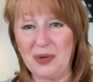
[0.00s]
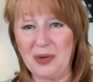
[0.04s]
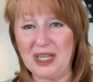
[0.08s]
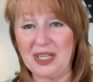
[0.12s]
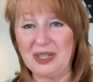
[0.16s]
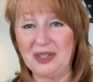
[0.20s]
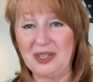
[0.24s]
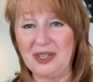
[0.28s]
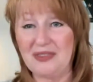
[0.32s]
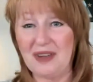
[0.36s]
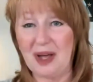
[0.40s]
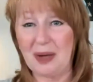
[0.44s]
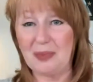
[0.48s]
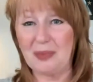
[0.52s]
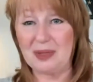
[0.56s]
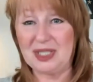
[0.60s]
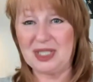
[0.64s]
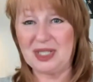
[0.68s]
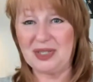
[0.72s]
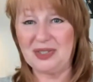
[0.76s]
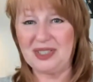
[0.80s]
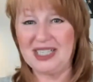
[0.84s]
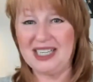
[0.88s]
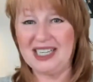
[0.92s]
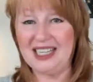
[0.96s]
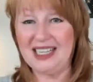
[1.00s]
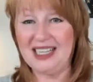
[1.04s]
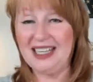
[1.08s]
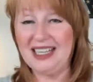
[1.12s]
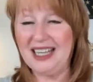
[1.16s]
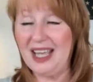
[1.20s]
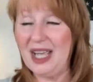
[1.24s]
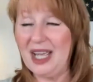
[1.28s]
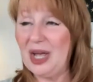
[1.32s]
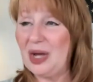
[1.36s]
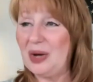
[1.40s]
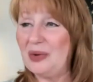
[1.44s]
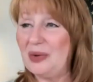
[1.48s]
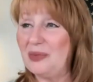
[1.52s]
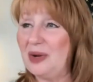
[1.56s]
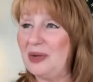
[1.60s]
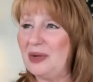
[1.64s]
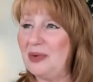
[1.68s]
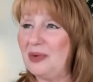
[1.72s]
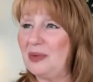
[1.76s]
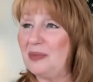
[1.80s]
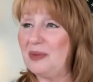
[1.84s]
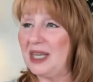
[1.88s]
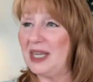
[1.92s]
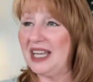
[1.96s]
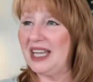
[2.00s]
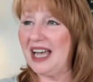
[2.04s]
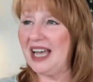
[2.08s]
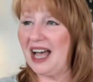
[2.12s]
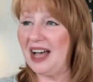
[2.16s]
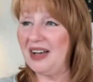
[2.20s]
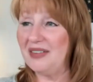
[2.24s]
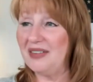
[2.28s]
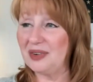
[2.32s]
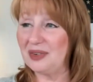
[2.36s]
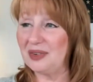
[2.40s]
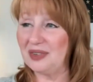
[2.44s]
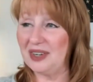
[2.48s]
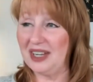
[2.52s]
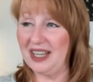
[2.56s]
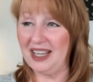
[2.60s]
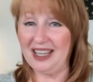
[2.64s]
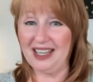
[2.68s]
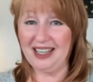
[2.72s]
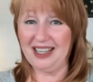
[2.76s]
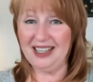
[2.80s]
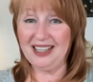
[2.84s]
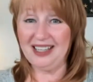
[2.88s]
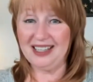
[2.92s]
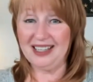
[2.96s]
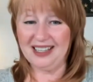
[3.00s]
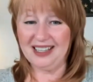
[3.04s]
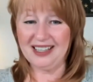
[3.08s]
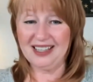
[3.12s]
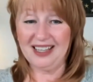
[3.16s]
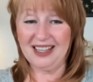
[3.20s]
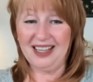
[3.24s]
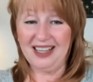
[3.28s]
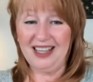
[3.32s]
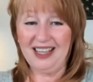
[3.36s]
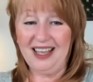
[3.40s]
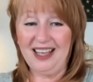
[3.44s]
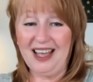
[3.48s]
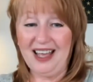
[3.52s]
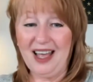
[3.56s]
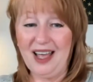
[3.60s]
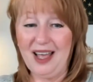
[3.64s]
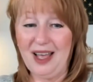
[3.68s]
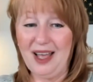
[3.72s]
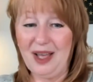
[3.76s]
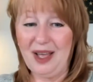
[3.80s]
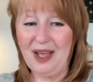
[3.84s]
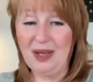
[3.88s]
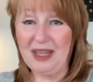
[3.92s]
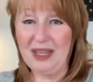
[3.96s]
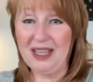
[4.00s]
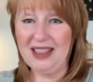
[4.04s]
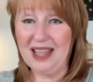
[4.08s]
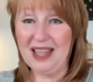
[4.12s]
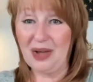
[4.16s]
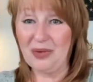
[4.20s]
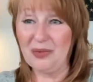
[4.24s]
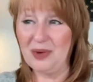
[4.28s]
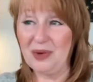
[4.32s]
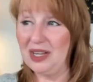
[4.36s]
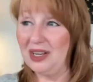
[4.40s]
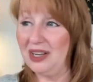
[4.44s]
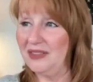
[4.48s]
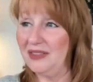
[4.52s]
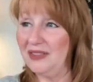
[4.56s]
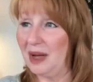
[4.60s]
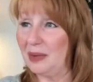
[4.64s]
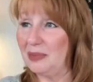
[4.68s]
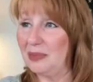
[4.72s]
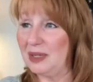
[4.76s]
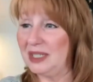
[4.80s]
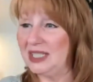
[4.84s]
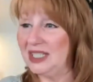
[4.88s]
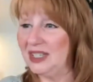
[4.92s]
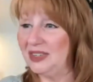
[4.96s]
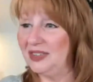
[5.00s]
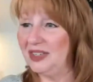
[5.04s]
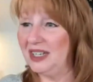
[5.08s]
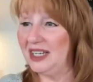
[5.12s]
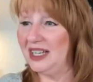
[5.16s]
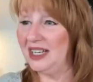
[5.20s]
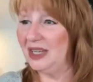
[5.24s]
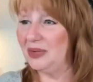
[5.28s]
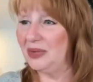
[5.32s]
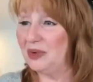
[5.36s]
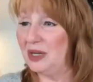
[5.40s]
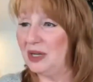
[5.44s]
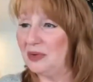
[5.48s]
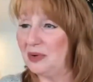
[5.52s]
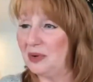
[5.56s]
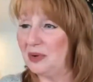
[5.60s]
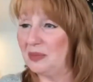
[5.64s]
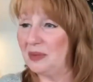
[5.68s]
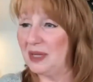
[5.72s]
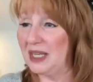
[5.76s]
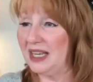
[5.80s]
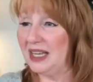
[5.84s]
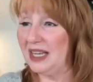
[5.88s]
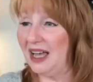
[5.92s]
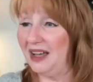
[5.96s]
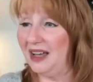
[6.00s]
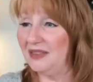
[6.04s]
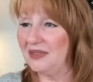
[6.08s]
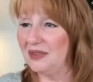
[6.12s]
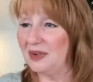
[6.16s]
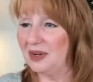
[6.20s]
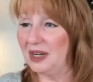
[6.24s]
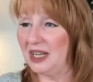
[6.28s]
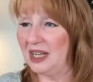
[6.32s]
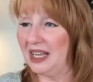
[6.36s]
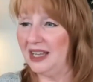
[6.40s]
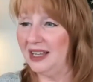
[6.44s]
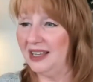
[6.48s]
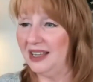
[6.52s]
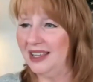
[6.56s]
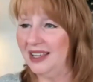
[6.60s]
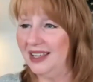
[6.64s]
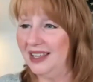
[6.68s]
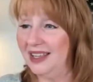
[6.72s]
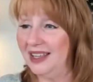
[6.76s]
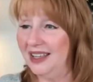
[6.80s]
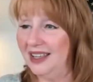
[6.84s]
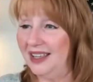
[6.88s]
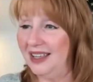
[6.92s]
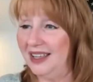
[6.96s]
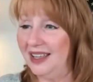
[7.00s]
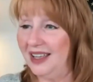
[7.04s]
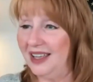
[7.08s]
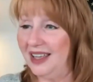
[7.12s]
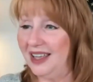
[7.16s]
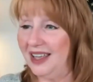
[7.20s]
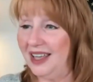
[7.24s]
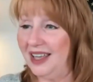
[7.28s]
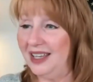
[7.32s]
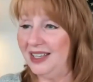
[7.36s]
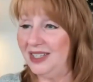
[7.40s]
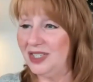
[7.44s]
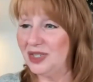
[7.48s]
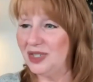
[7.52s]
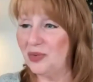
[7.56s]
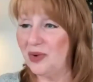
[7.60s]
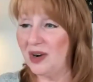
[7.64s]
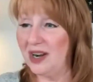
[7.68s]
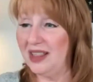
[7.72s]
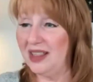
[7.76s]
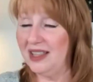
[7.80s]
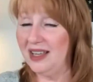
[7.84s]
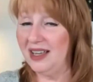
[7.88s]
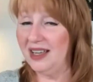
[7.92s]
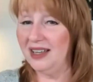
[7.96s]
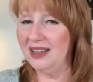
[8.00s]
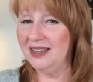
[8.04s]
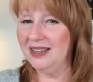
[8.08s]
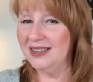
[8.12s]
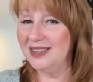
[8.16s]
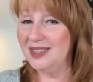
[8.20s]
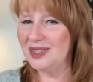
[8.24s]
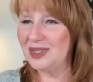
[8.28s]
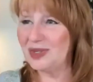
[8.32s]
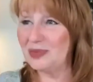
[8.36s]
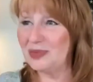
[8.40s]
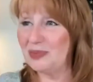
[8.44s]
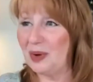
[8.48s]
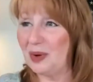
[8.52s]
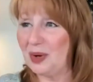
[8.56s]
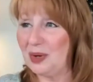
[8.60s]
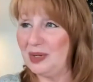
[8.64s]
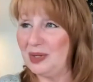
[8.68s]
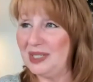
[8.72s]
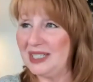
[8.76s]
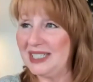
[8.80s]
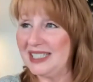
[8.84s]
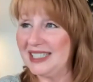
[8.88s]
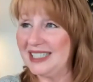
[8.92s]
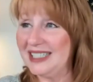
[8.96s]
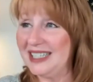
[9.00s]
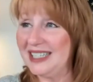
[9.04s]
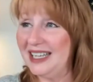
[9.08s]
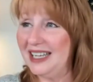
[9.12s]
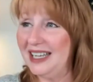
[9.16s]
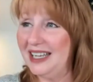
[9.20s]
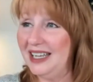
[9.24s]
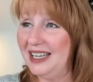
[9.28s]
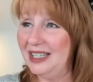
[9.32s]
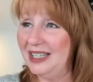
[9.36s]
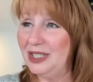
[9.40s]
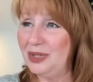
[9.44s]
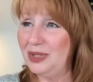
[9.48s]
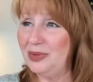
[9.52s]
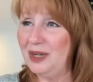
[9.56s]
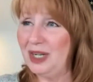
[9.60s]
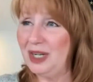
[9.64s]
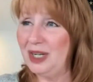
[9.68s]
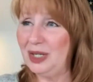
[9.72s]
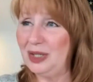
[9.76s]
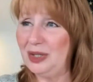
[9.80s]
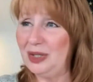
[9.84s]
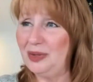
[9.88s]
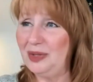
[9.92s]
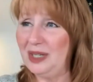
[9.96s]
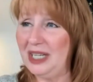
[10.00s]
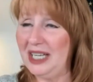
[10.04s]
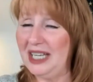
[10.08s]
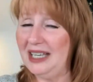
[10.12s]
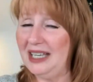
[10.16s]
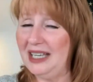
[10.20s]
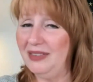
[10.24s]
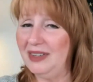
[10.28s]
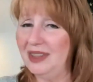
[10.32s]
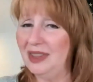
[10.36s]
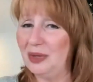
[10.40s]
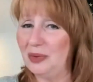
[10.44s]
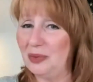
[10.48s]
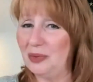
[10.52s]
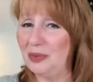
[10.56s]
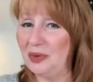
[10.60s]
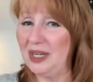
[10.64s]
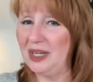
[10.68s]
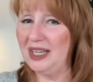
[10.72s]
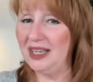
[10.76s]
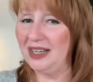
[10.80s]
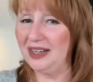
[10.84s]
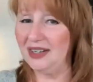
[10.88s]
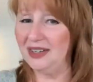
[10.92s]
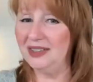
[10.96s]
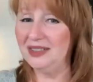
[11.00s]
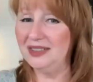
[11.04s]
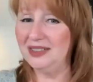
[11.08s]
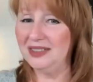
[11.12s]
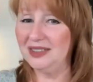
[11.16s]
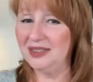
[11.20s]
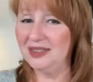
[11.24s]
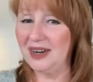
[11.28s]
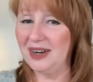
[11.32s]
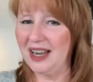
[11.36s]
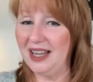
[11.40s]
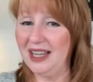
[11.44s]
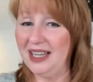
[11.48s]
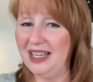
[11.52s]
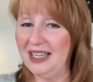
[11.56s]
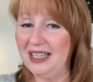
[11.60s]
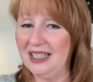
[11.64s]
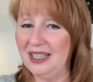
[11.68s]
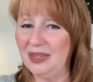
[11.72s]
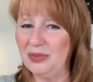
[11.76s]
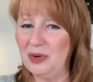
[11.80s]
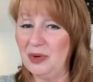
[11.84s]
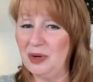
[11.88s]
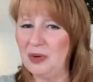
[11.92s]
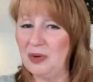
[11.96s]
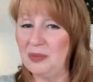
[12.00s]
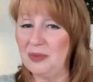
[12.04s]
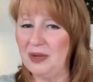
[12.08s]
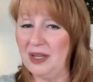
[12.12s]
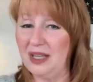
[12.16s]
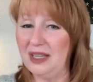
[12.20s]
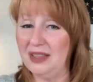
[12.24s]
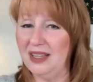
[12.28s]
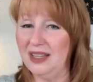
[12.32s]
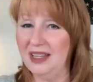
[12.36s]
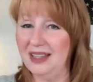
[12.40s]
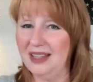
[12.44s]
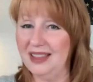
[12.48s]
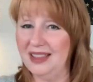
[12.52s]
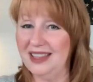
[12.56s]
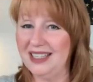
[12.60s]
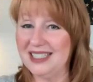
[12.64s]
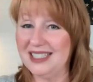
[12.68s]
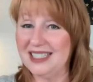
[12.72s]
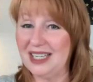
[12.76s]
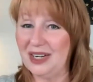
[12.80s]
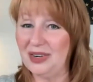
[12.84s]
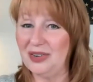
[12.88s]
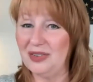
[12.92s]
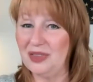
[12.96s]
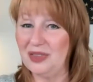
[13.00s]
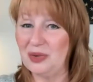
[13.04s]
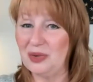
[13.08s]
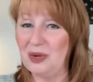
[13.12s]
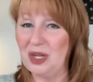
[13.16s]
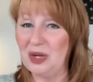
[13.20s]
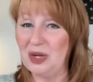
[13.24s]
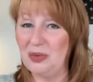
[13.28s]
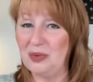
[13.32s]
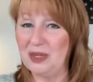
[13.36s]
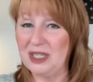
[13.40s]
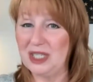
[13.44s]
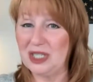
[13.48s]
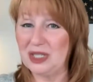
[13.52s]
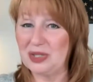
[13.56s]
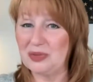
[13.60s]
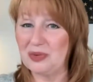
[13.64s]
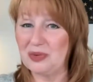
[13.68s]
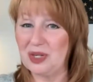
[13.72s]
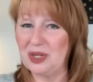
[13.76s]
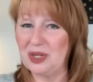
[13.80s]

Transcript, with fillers: wheel of opportunity? We will be covering uh, in that wheel of opportunity, we will be covering each one of the spokes to include even the wheel, right? We'll, the, the center of the wheel, which is